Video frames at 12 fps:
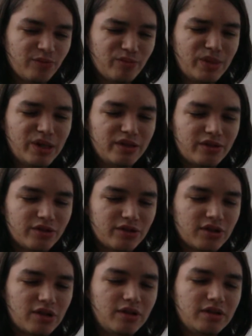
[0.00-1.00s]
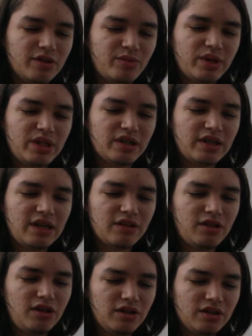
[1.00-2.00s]
month or so, depending on how
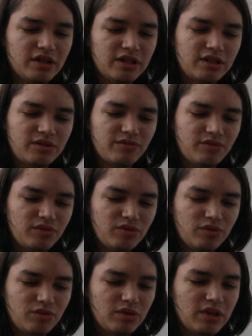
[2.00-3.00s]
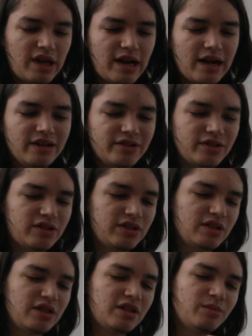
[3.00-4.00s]
long this lasts.